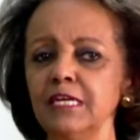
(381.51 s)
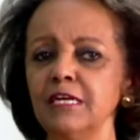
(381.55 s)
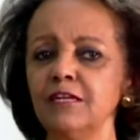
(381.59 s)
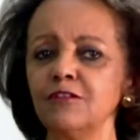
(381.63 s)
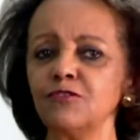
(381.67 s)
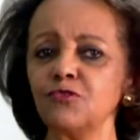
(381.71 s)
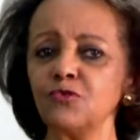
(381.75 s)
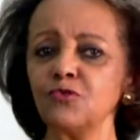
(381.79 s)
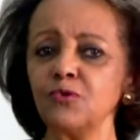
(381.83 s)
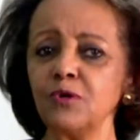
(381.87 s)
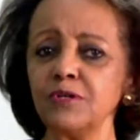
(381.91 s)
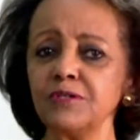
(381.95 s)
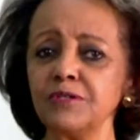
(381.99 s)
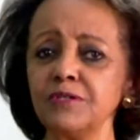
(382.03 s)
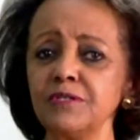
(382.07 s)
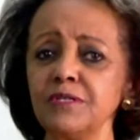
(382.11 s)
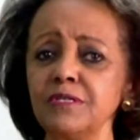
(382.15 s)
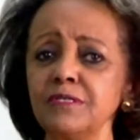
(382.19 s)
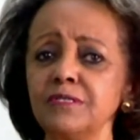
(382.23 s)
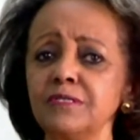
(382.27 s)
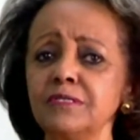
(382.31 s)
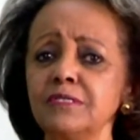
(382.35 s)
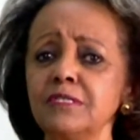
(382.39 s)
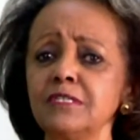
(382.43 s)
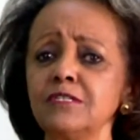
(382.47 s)
To address
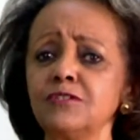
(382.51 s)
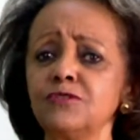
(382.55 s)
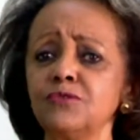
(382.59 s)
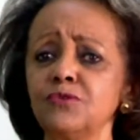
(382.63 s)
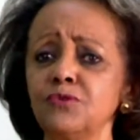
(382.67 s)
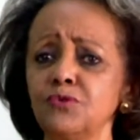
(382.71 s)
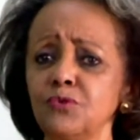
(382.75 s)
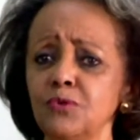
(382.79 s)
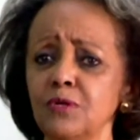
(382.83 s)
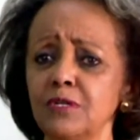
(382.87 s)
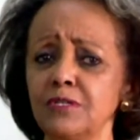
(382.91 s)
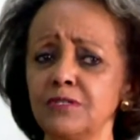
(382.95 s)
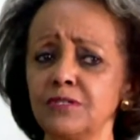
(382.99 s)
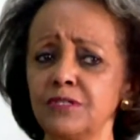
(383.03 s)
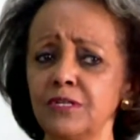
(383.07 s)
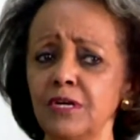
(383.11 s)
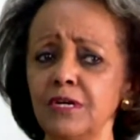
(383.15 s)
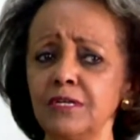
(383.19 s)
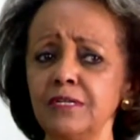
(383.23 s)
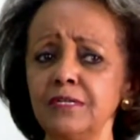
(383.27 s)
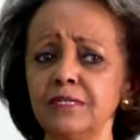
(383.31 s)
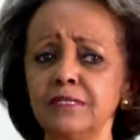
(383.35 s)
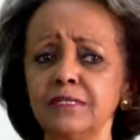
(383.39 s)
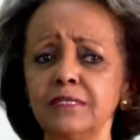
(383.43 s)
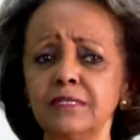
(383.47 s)
this dual
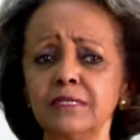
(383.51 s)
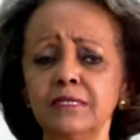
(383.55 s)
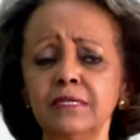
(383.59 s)
challenge